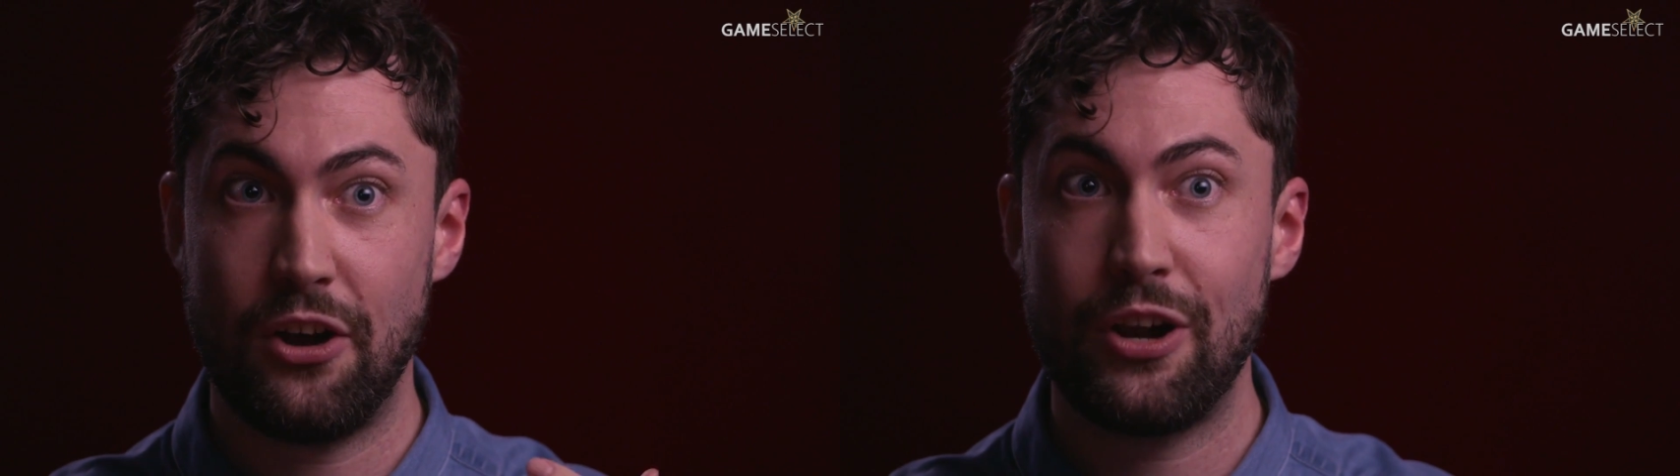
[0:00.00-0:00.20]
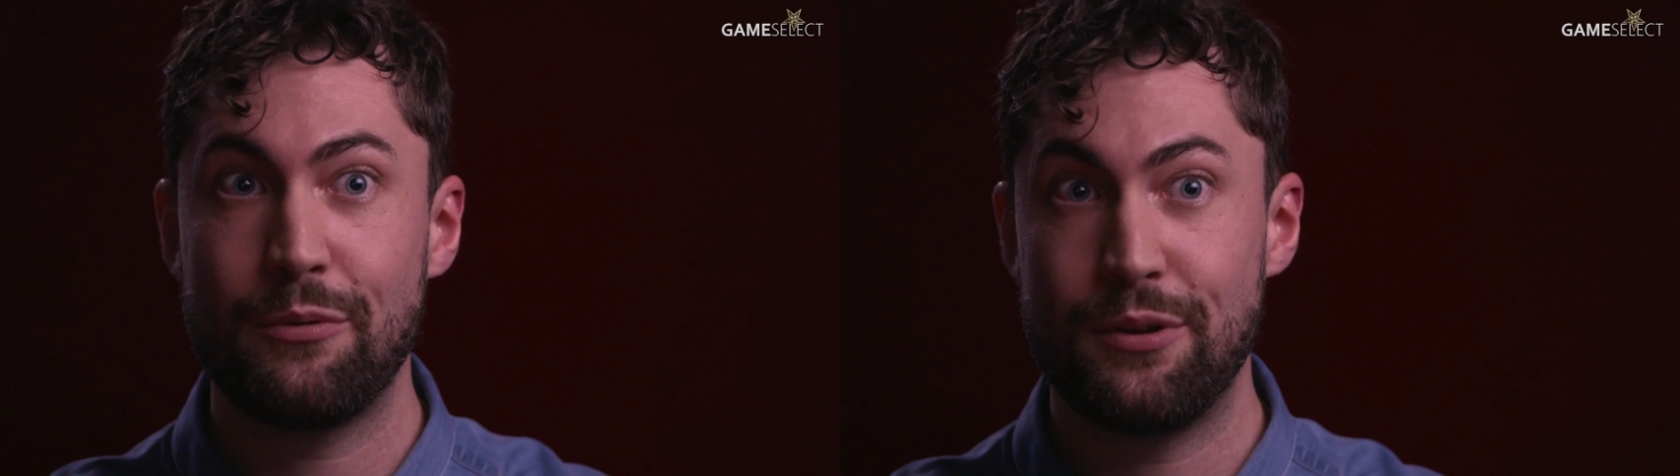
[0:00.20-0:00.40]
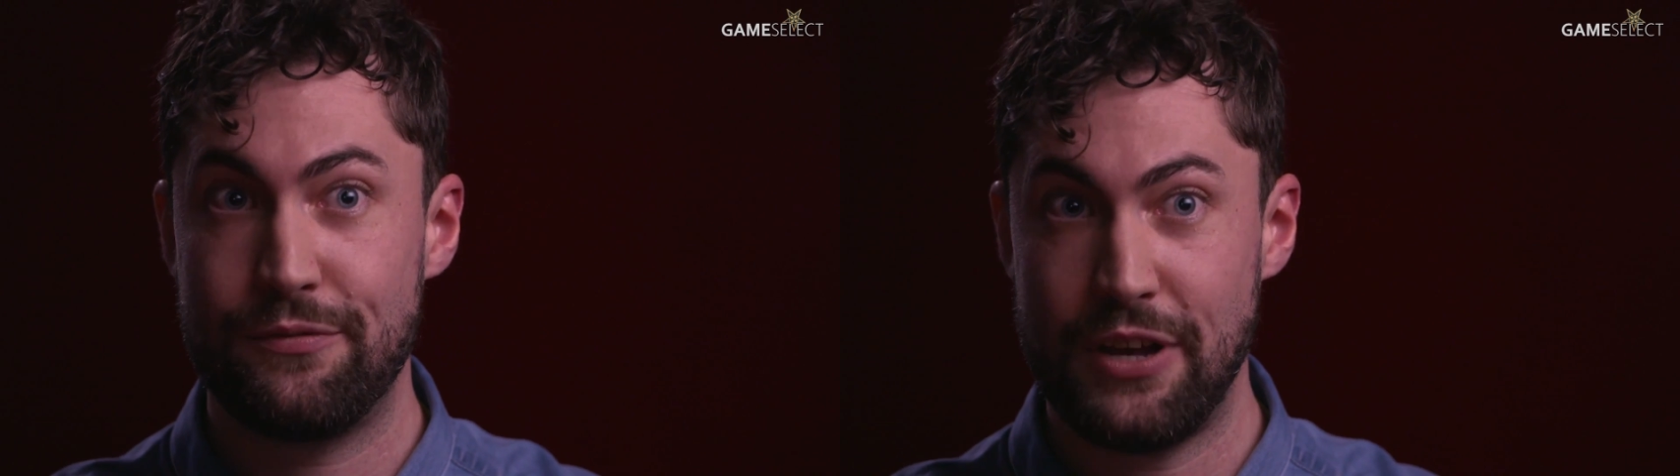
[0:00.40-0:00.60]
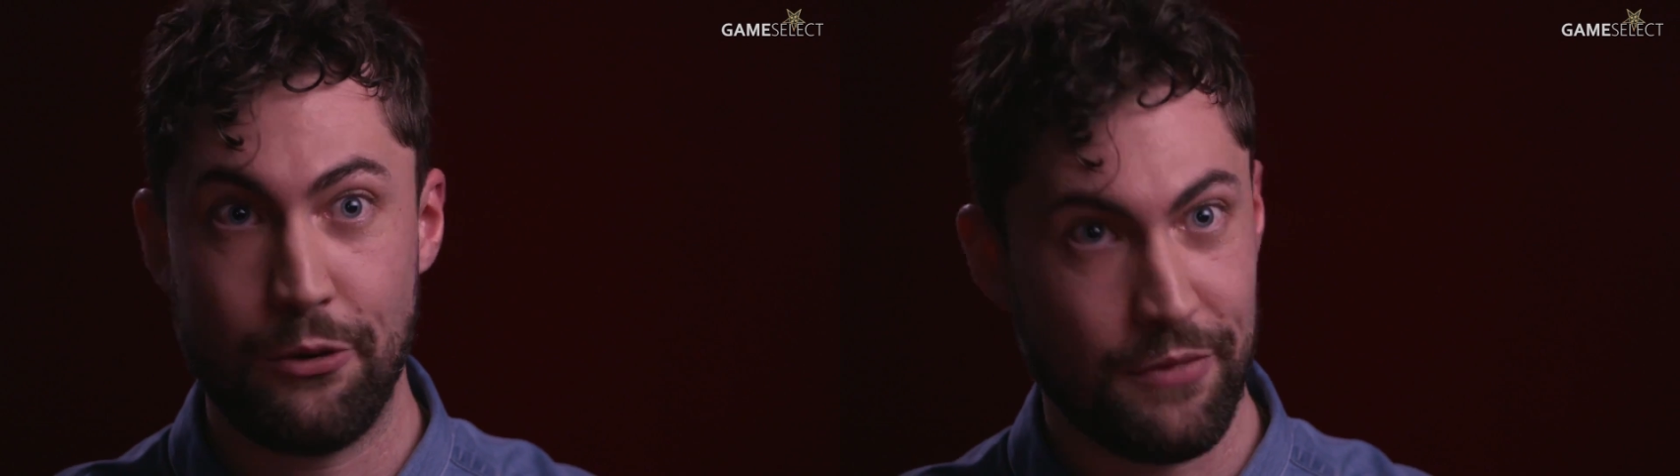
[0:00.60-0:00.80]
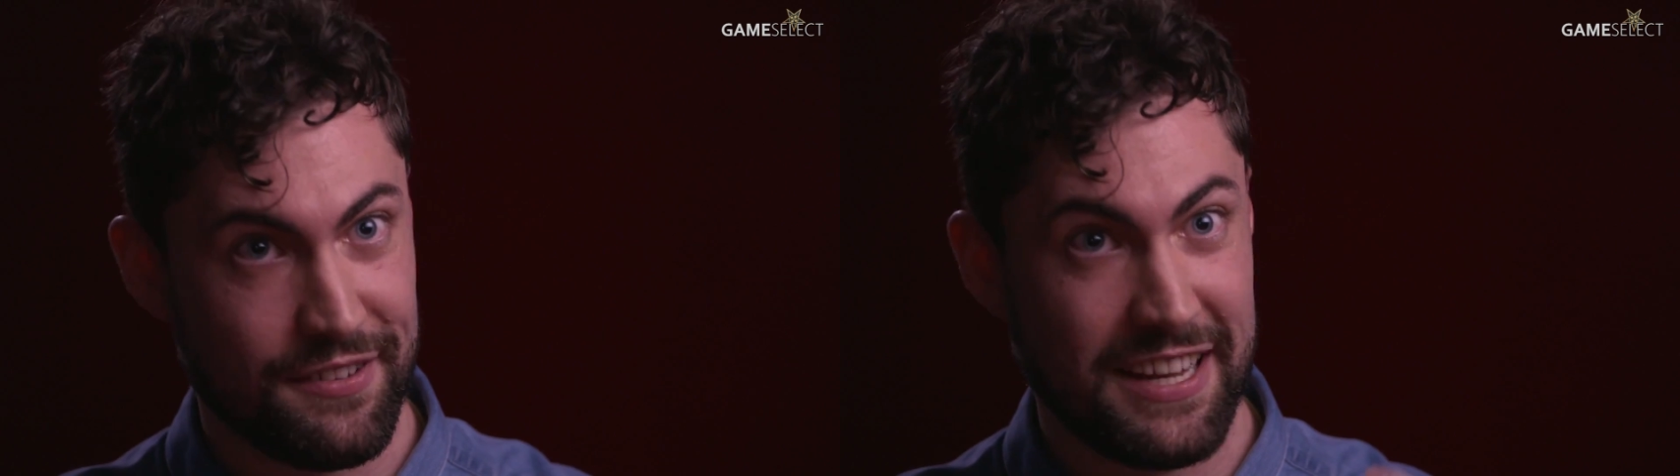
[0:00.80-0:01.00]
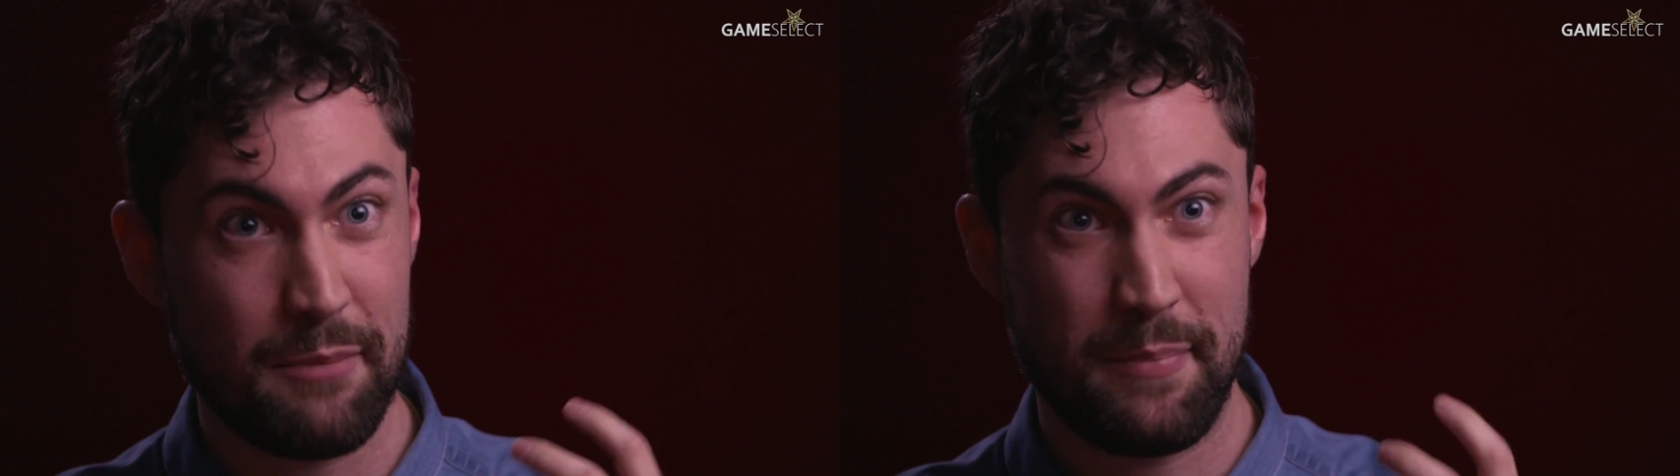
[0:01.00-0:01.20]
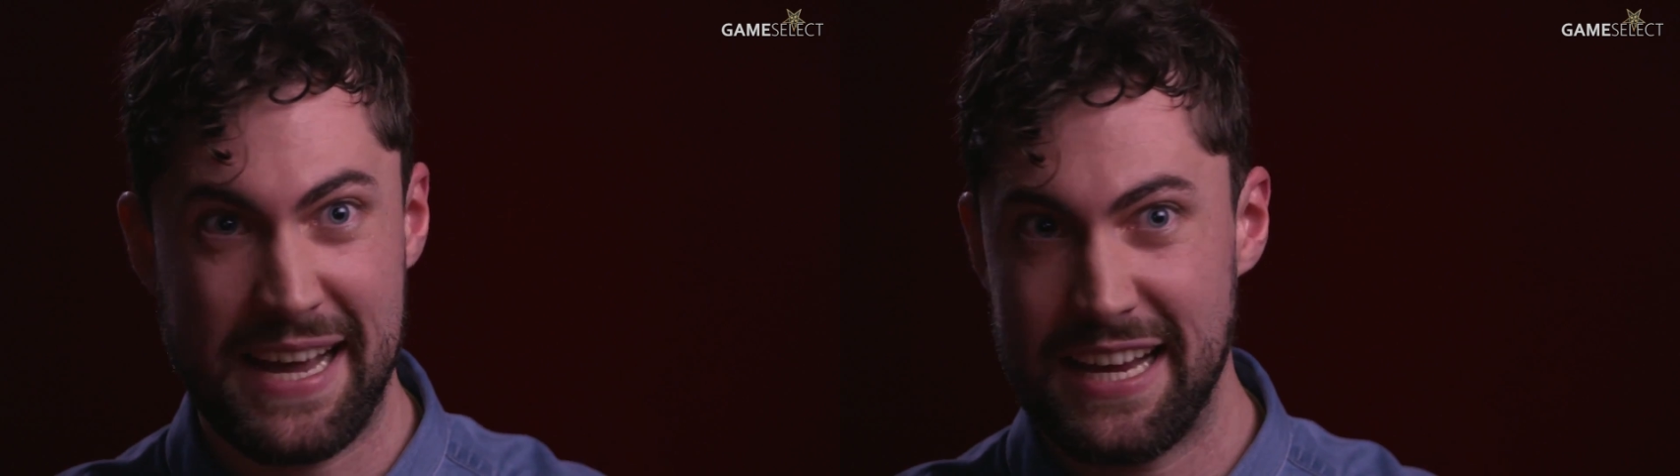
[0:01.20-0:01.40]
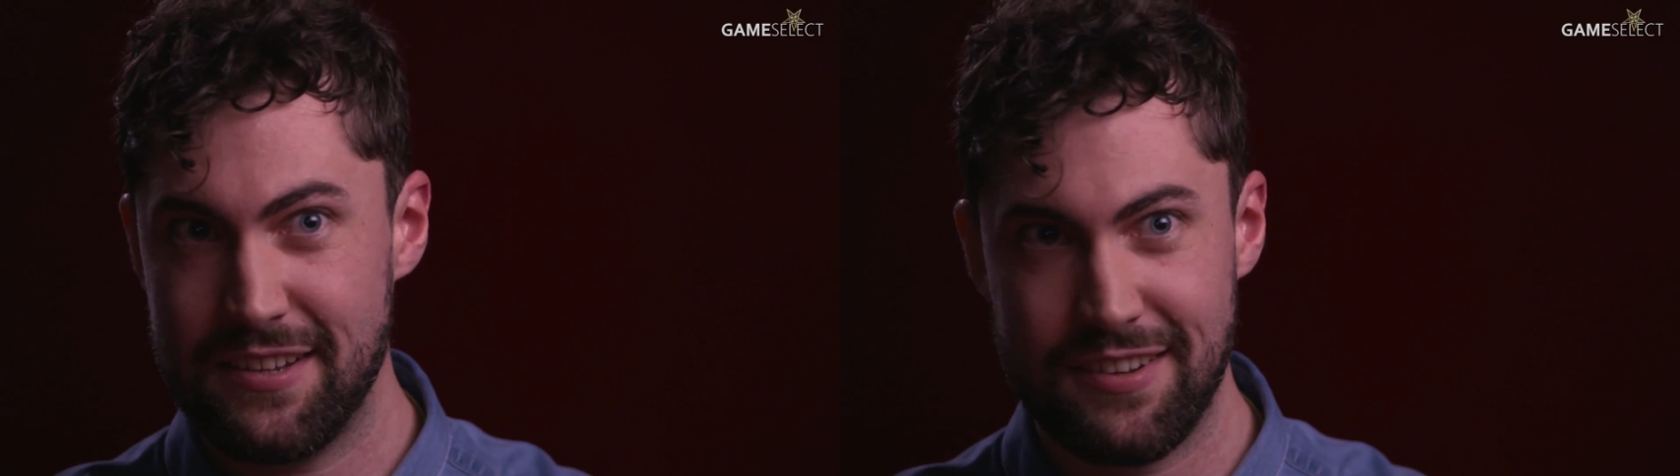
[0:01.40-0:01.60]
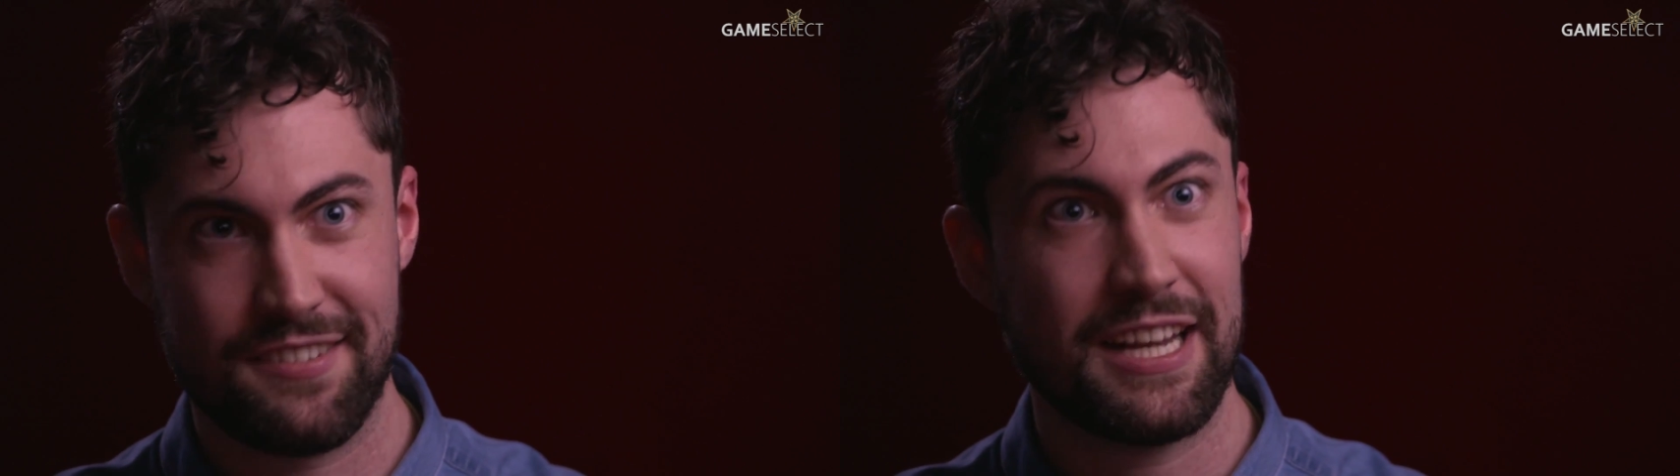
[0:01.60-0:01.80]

Hollywood film with the same pace and the